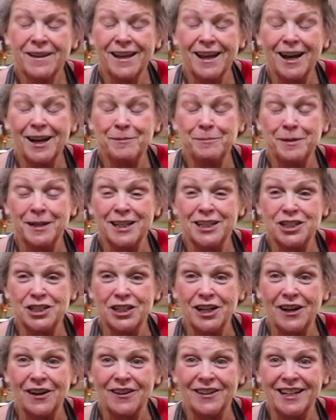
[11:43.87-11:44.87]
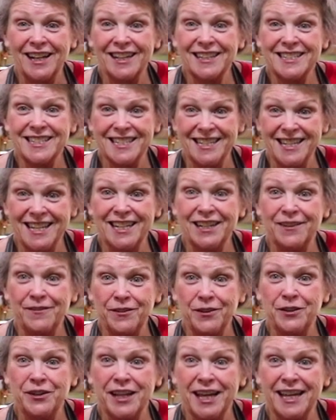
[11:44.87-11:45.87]
God bless y'all, and I'll see you in a
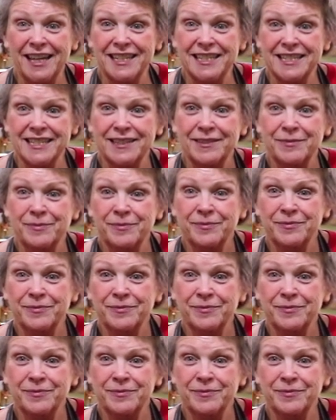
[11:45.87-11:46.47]
few days.